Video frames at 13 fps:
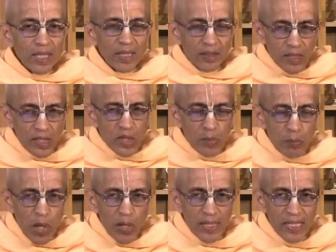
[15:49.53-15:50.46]
In this
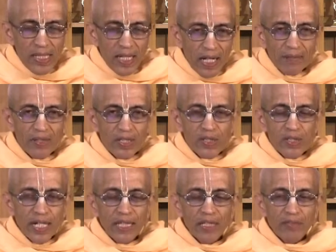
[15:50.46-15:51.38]
body, our
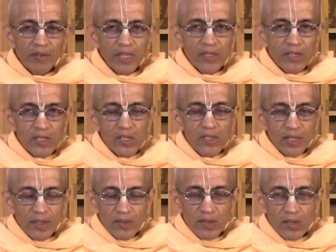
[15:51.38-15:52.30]
state of
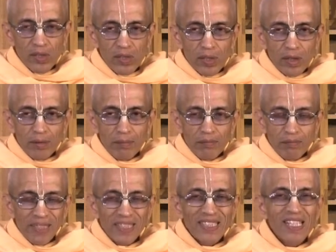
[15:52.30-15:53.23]
existence,
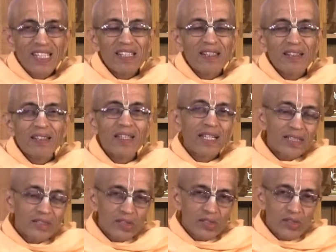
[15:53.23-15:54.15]
material
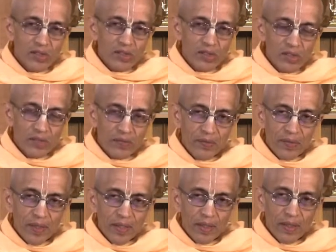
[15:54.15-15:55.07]
existence,
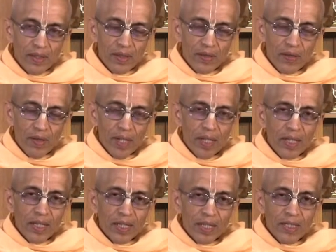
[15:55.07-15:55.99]

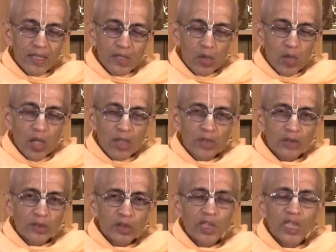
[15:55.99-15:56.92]
it is called
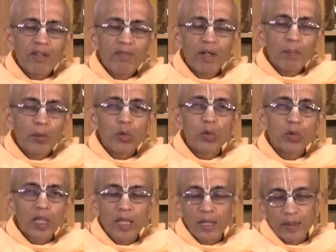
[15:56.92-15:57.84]
Jiva
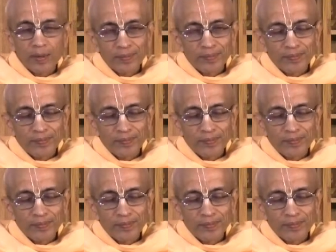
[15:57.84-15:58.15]
Bhuta.